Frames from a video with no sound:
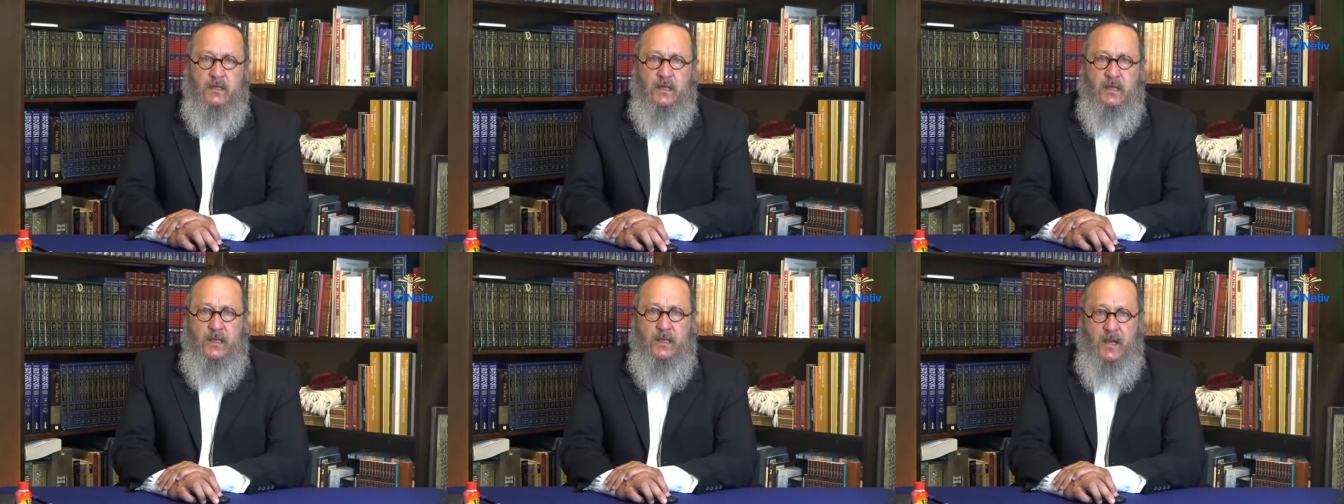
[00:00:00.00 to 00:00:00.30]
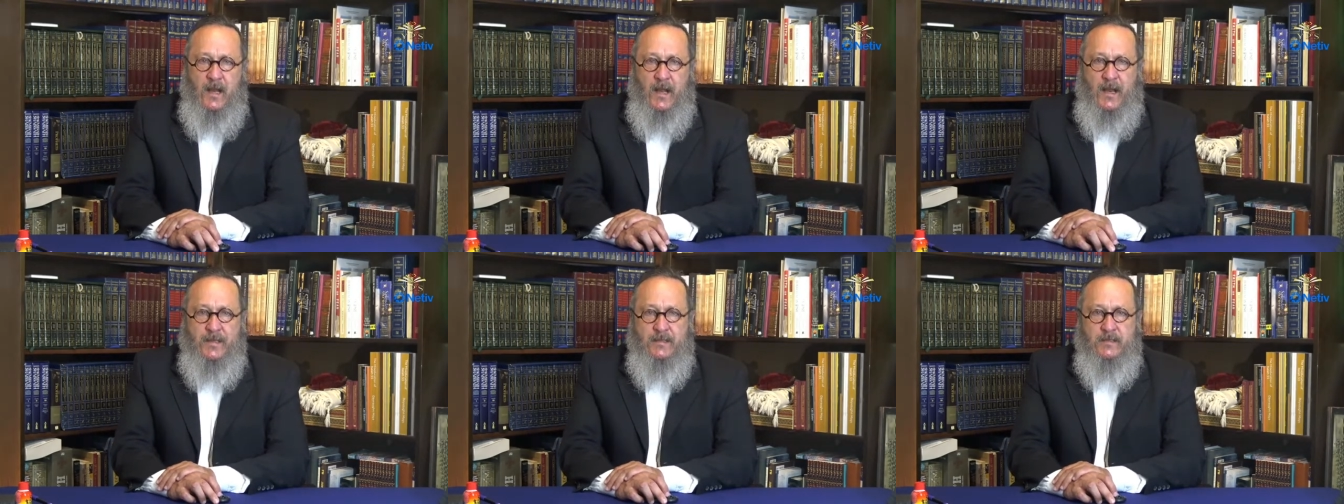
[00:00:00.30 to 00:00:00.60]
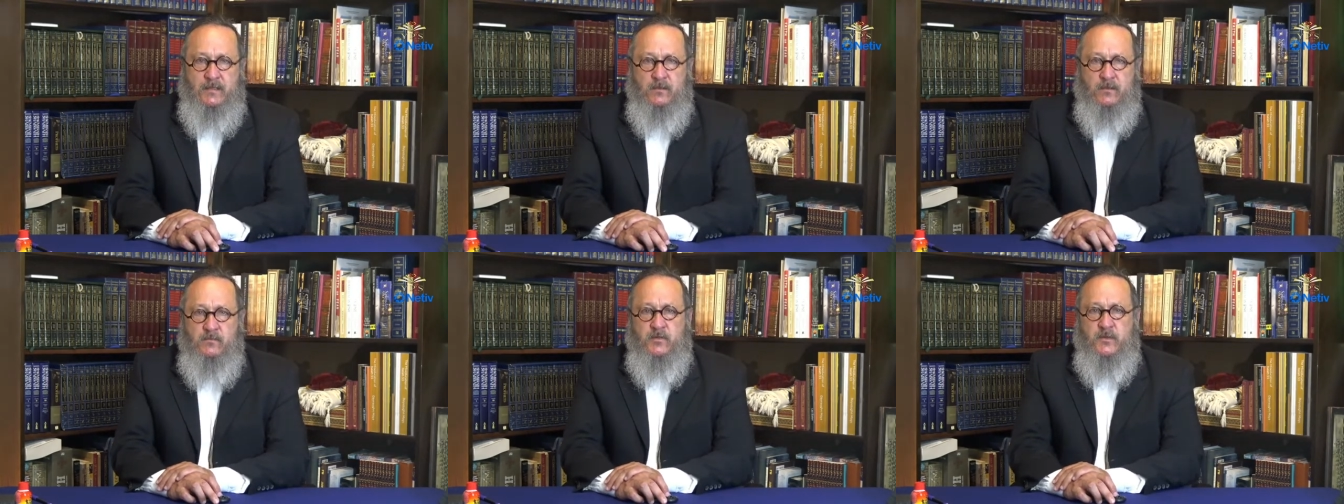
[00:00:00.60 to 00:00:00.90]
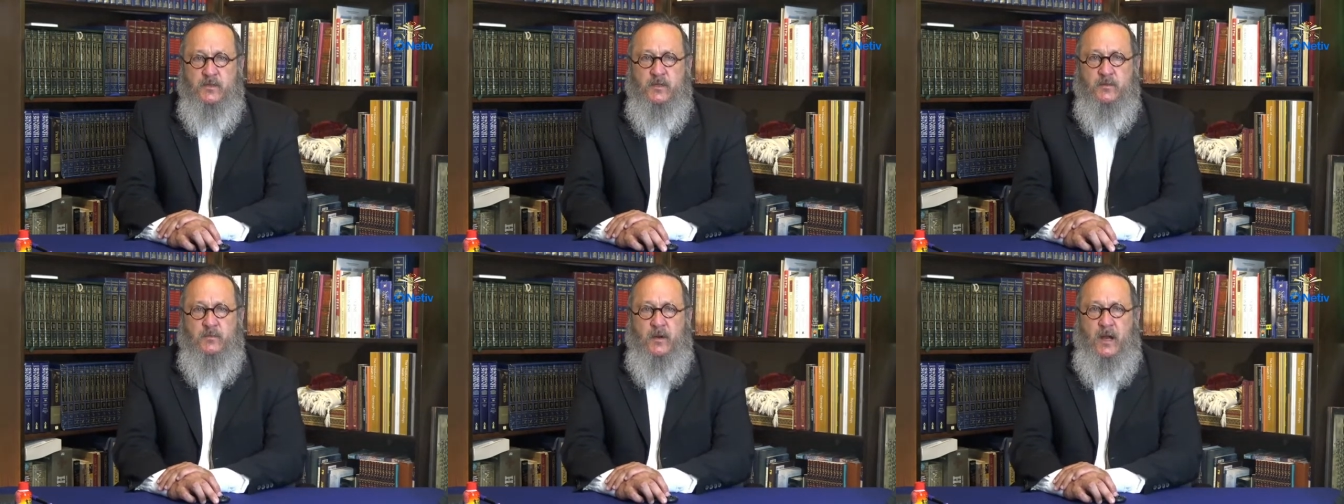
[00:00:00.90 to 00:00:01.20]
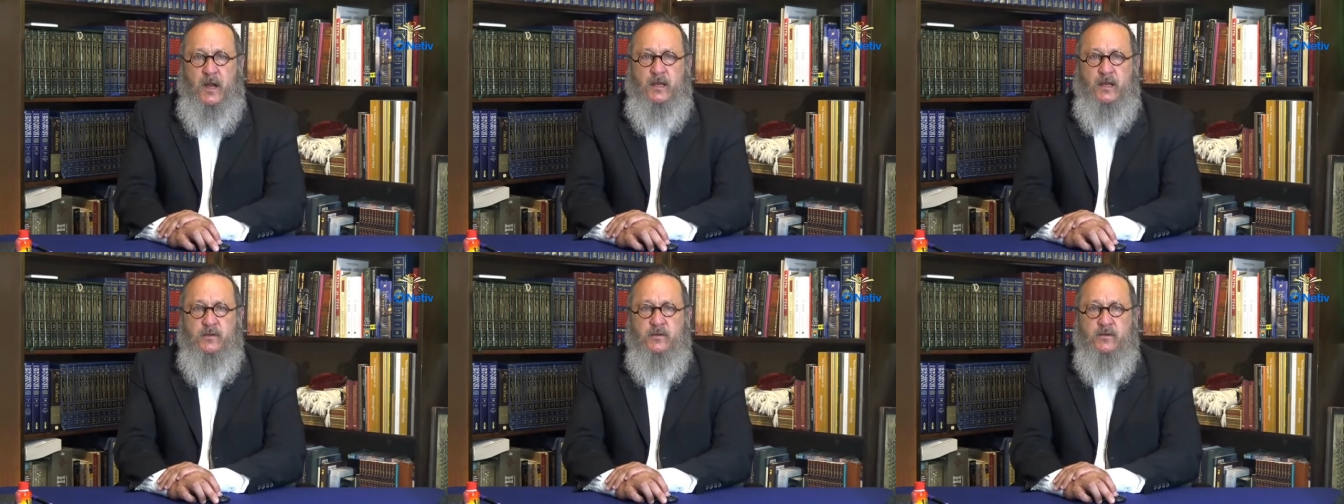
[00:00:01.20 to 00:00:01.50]
and hide them, but the
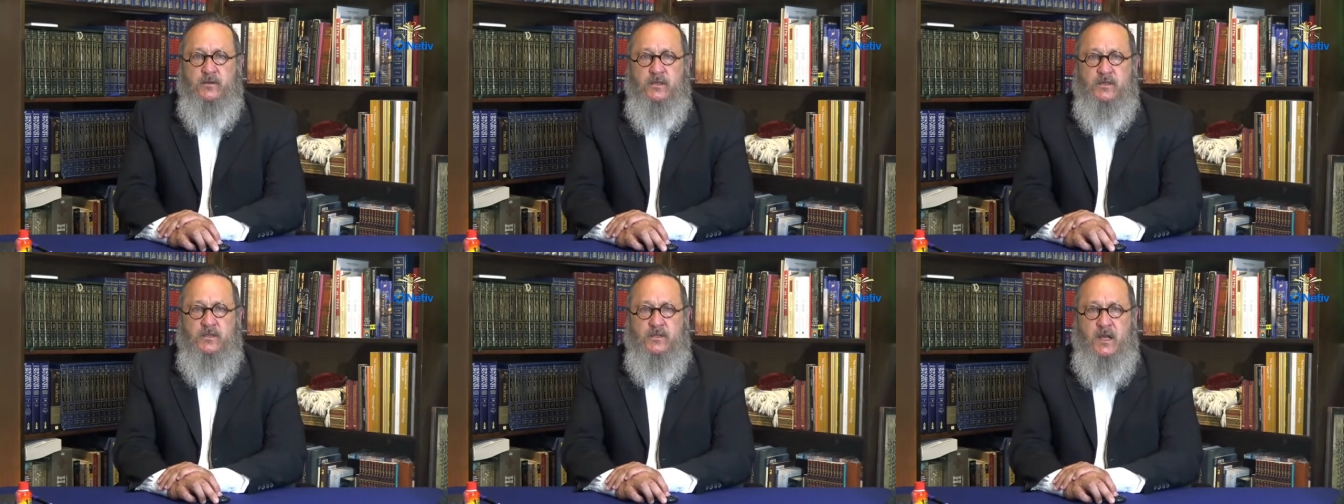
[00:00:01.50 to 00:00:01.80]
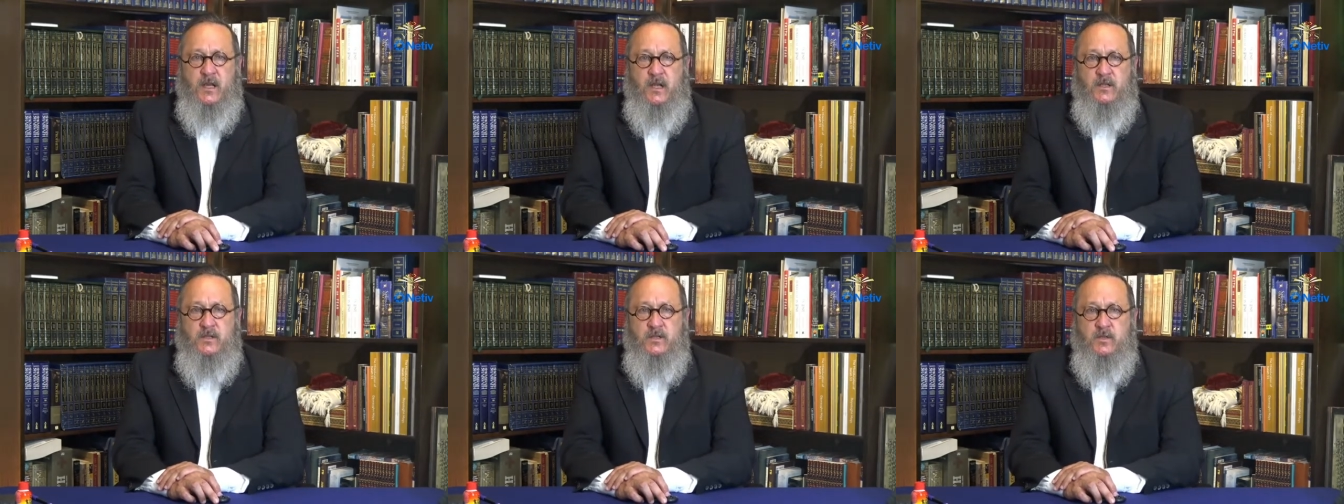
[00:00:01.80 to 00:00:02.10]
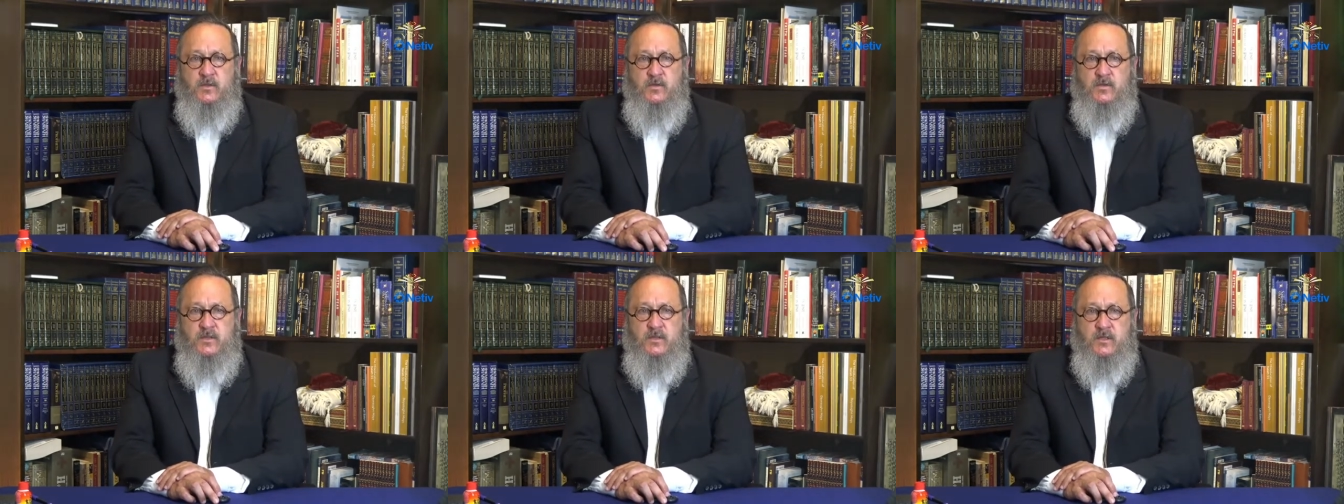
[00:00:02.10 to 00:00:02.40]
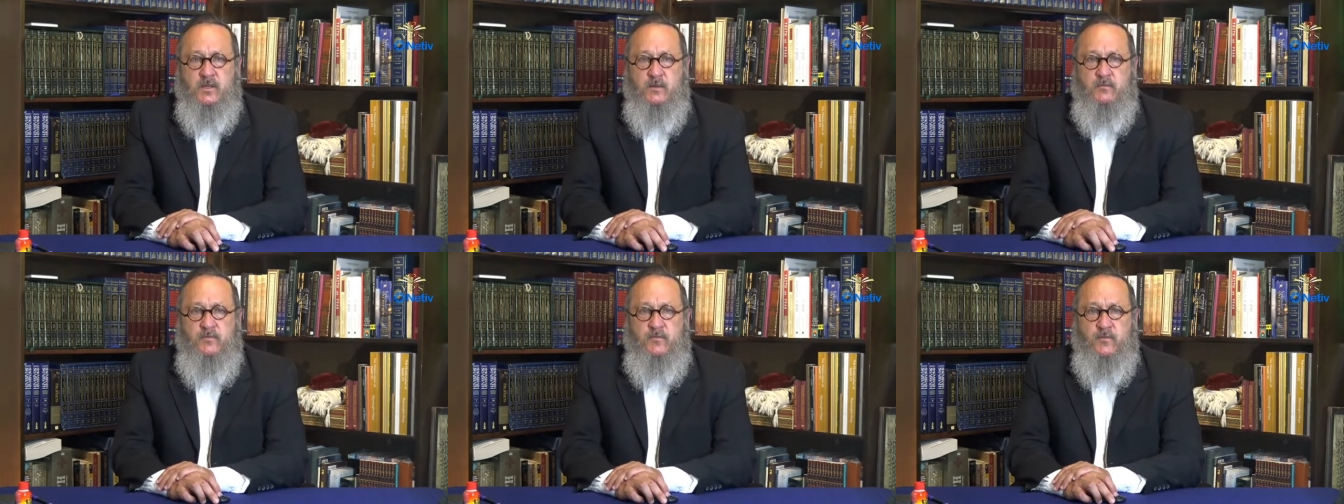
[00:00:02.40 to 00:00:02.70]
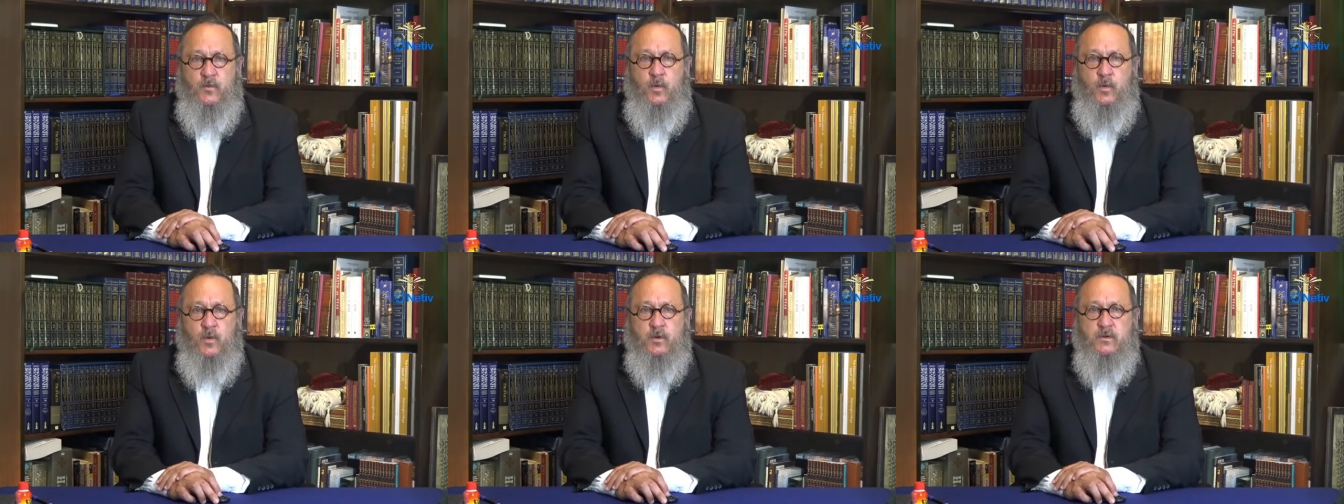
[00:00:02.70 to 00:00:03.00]
binder does not use them
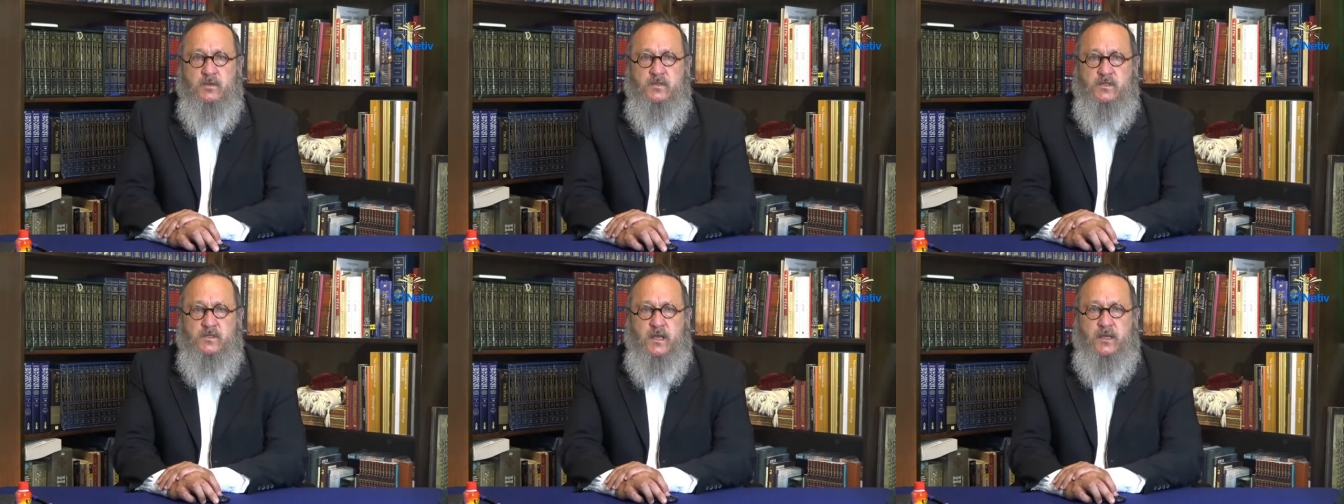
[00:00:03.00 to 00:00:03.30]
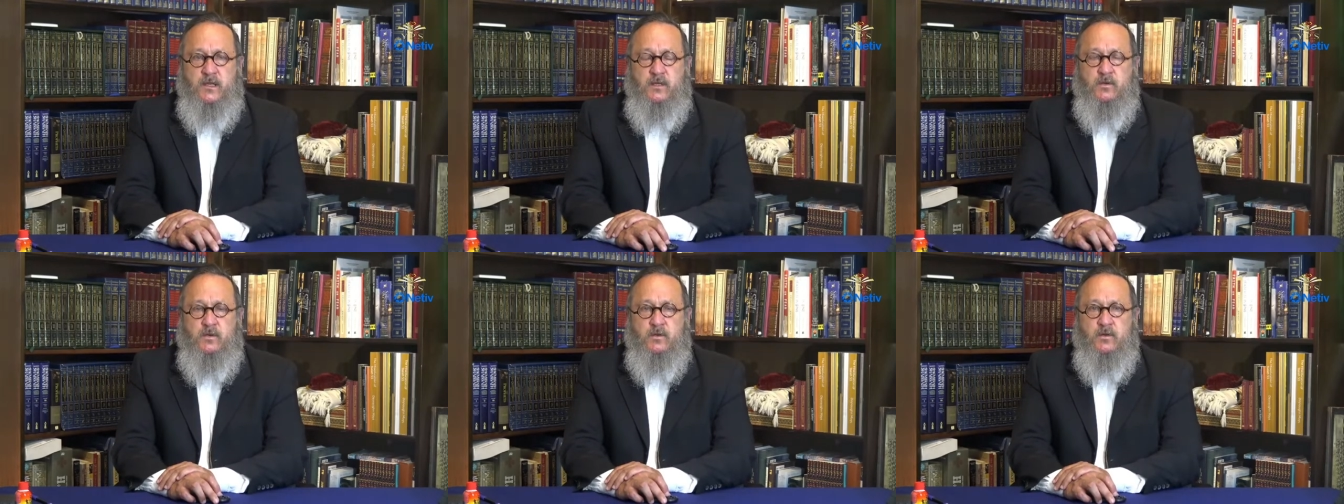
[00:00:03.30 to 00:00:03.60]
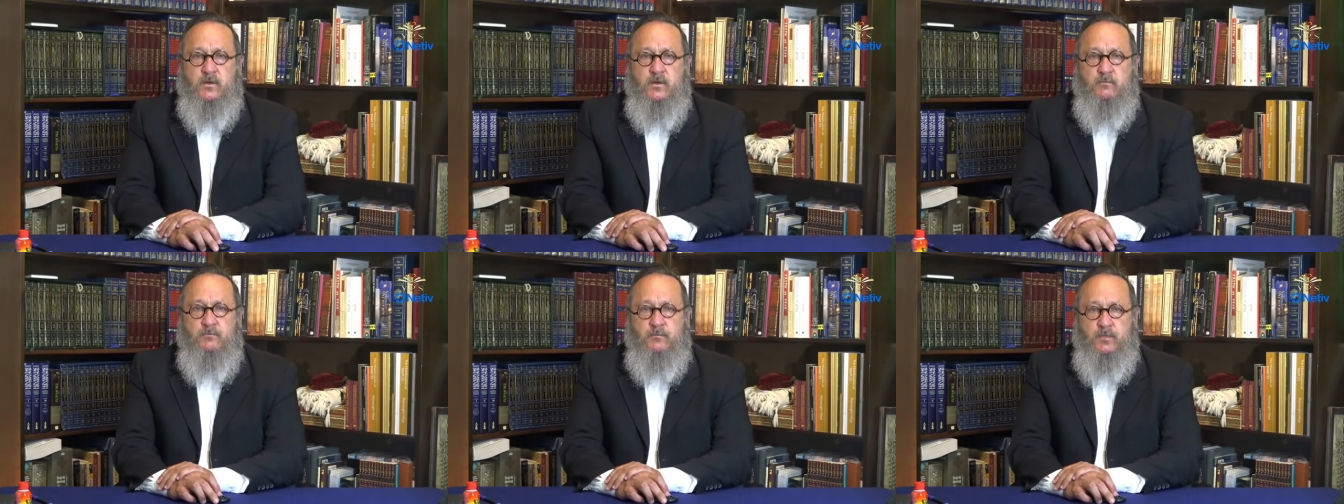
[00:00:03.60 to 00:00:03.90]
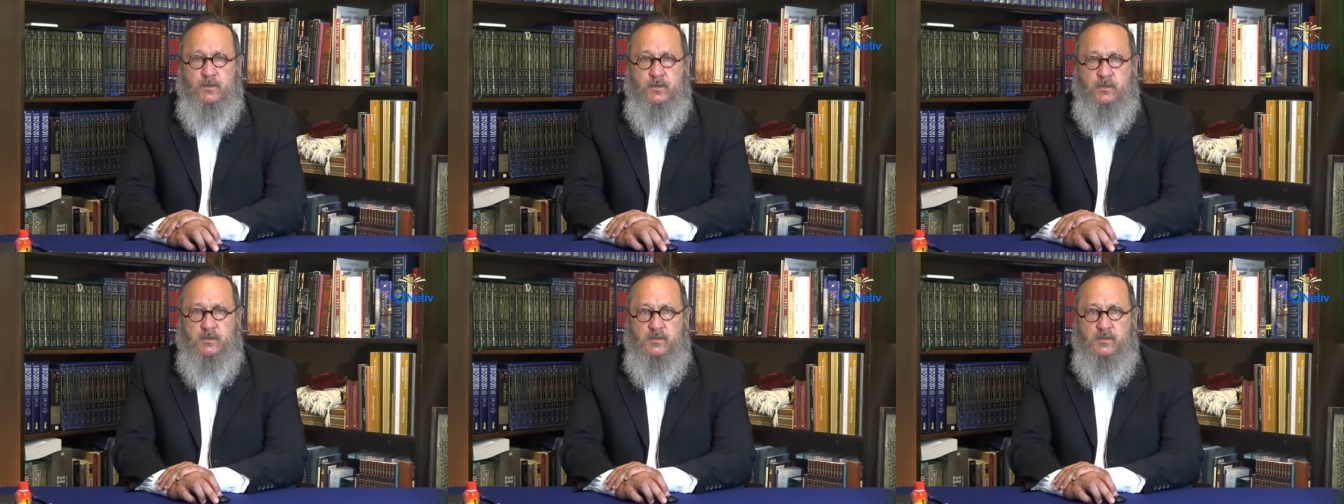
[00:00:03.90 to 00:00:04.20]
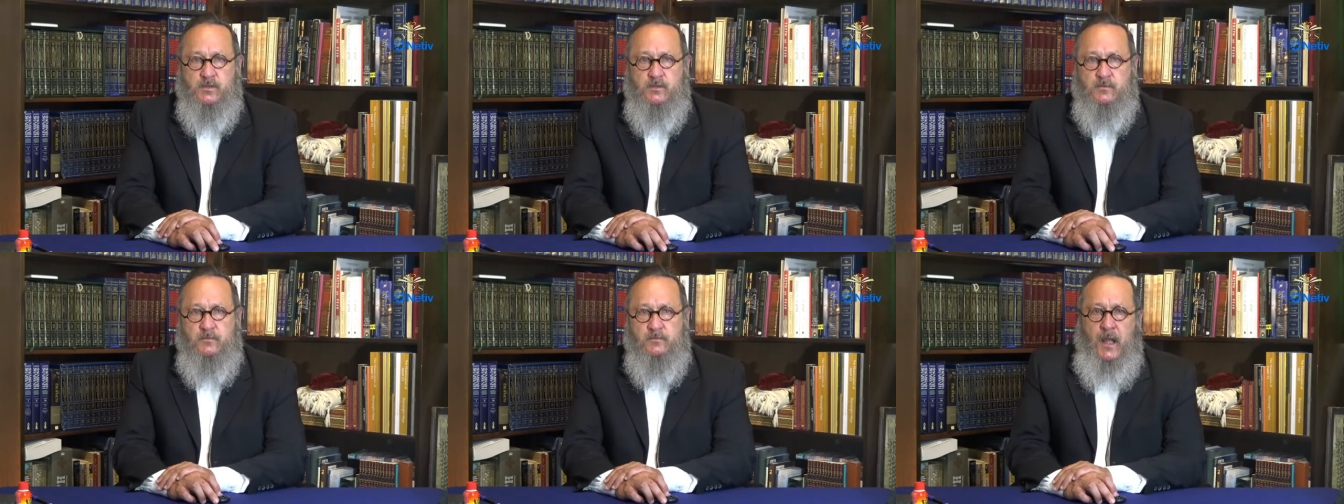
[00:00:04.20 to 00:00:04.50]
for secular
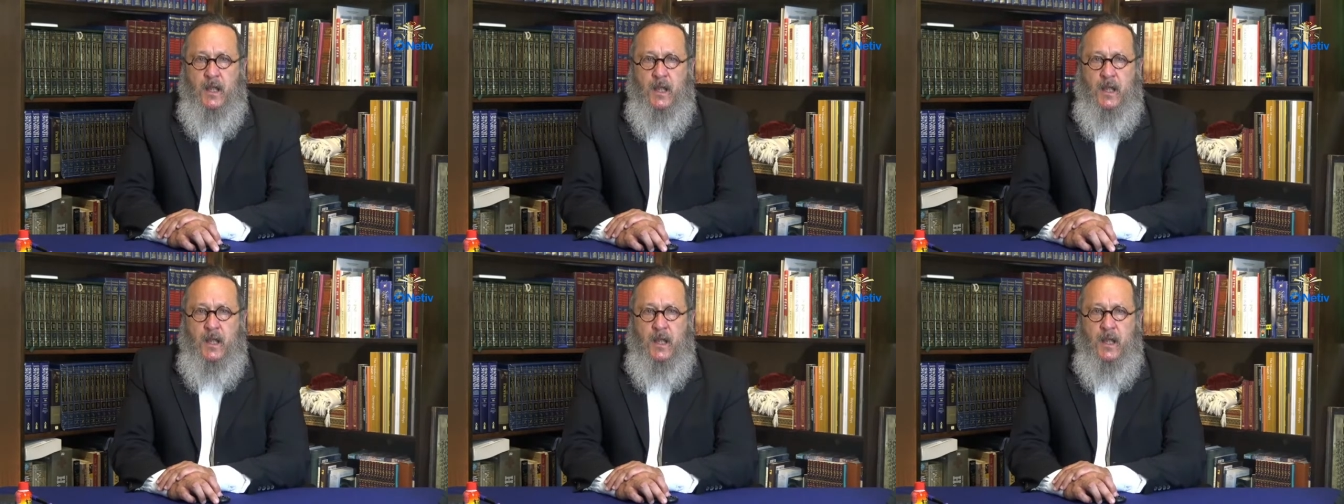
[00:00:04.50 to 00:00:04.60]
books.